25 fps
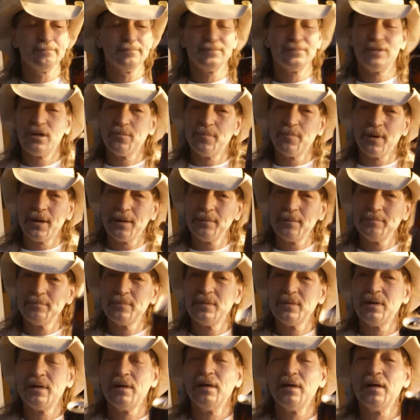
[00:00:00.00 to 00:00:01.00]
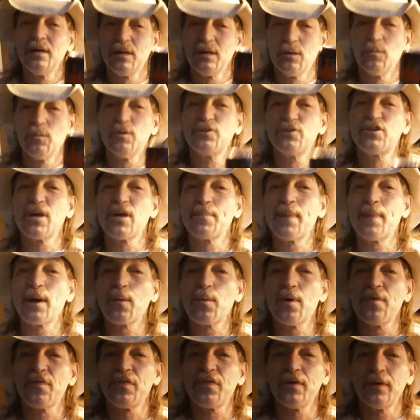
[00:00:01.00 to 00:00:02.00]
everybody. We'll check back
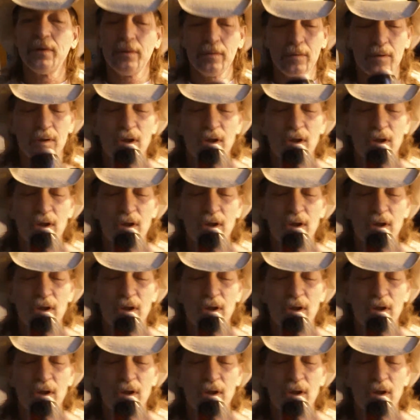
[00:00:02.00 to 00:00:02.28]
with you